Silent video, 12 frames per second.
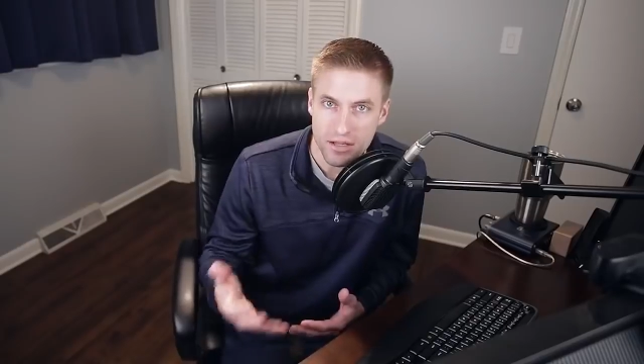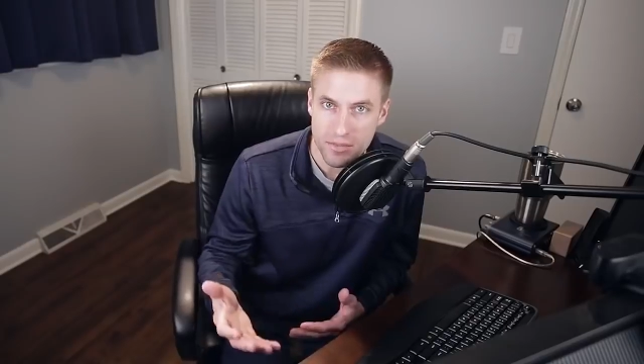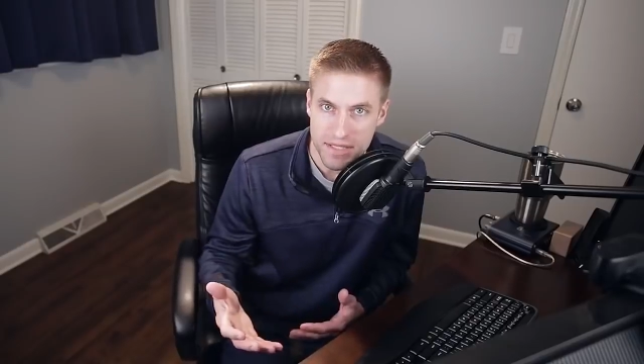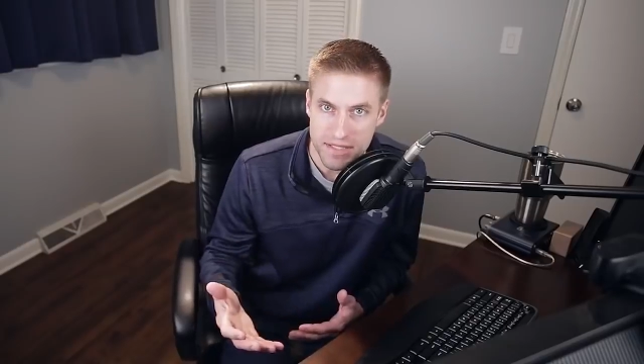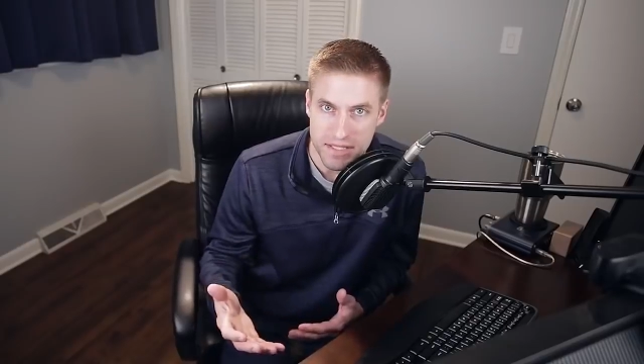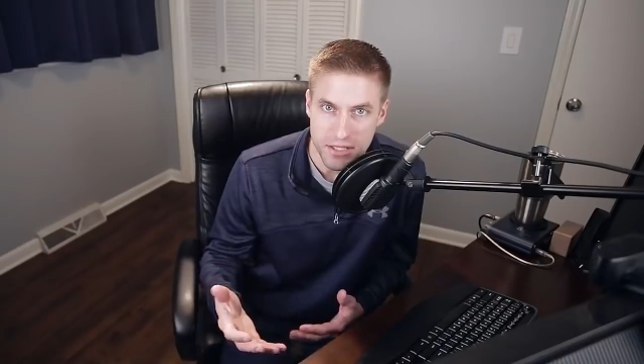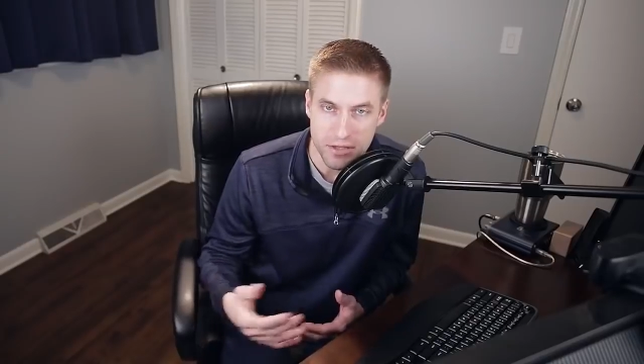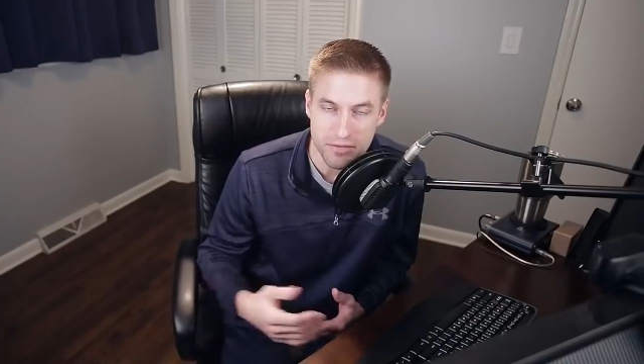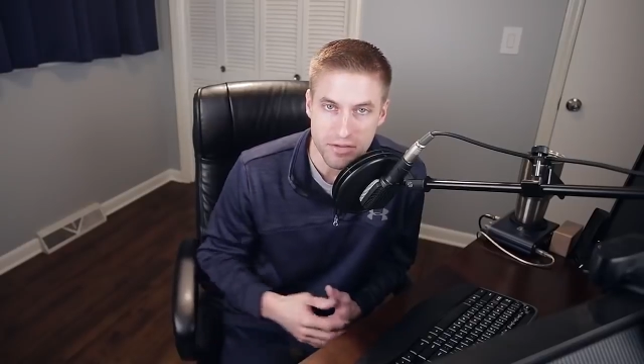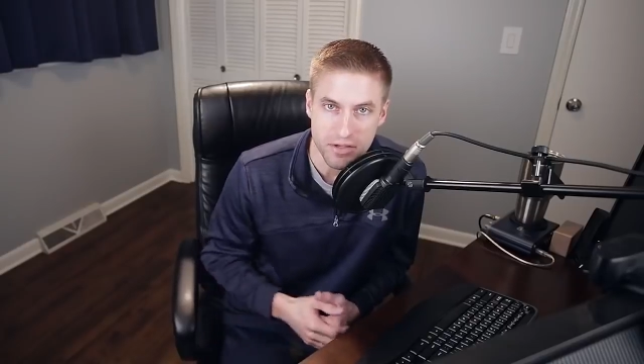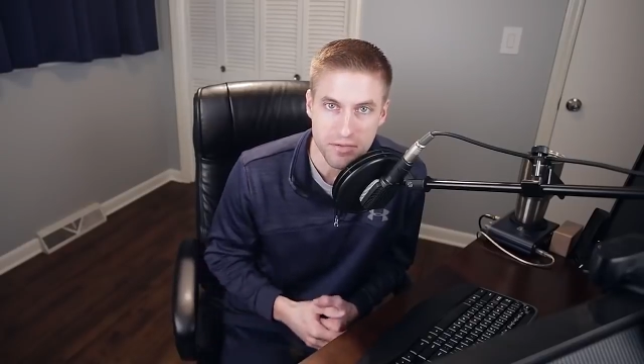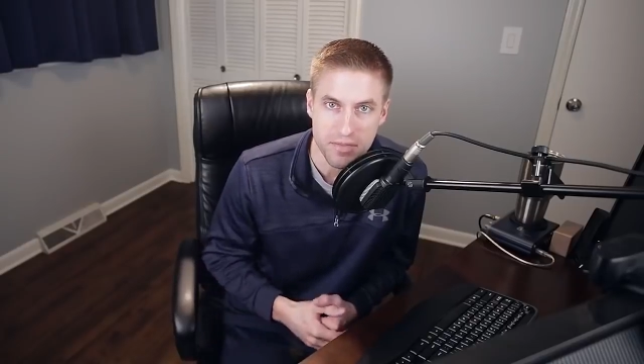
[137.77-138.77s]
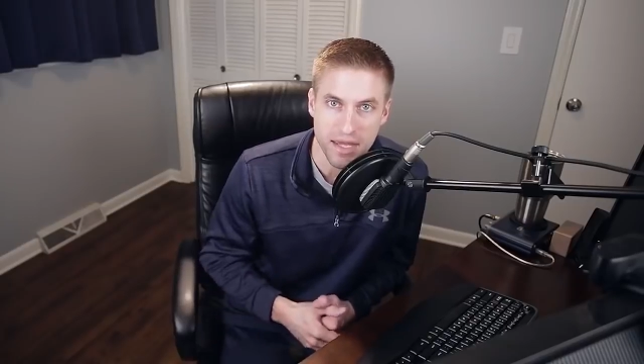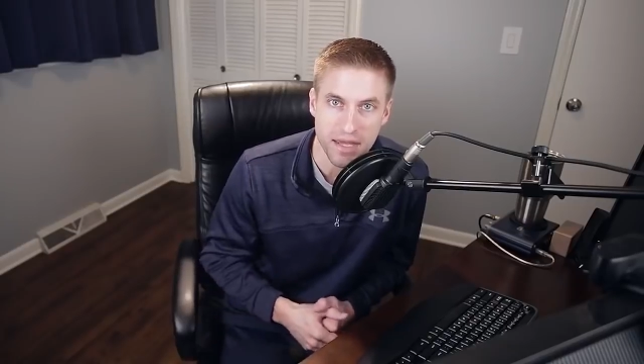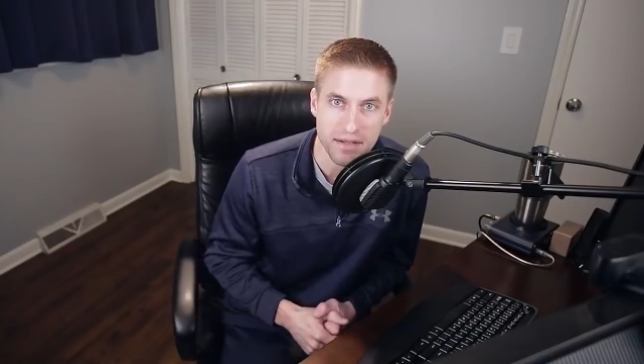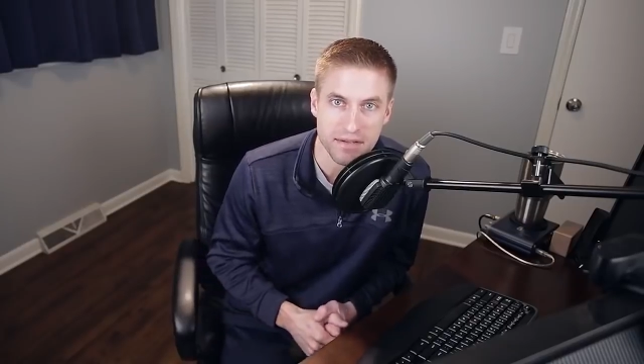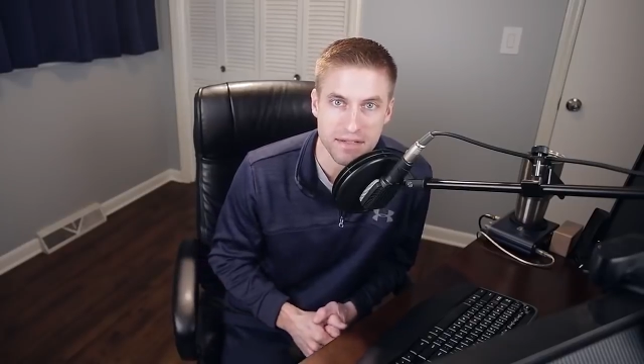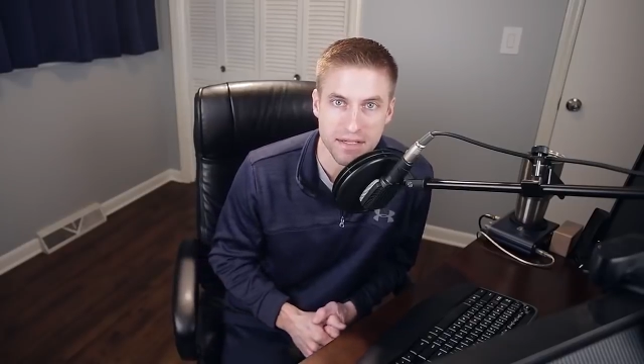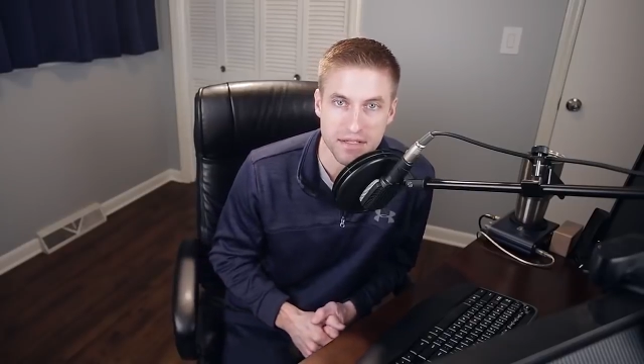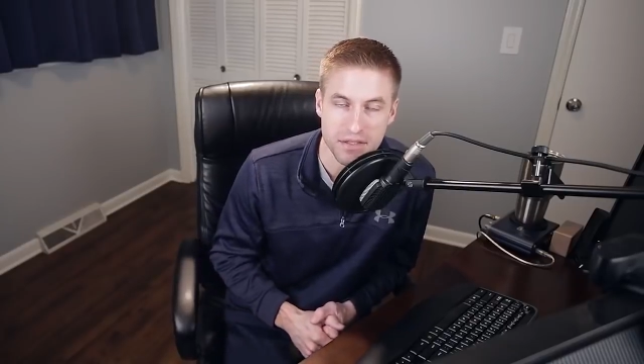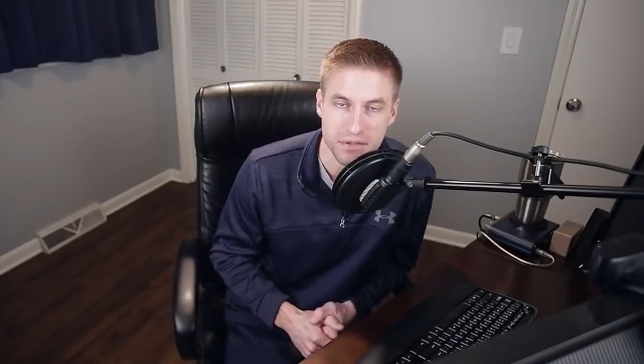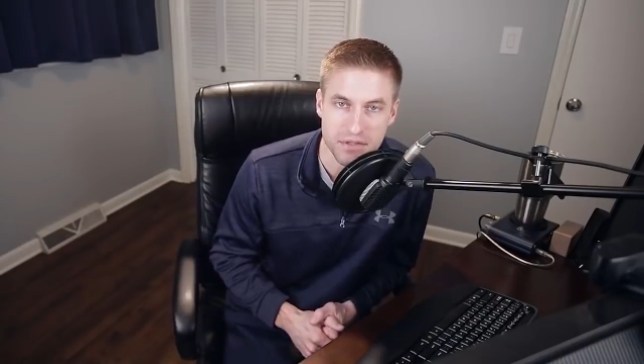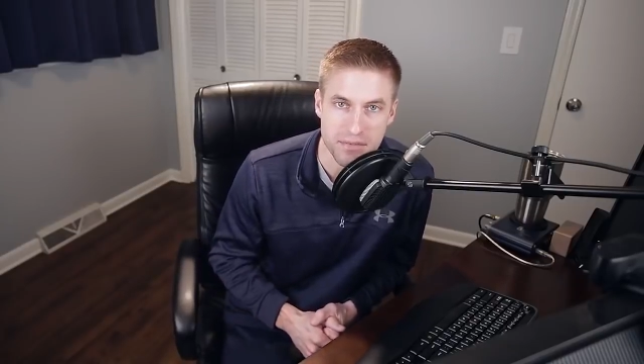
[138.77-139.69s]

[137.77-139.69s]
element here of the command, uh, you know,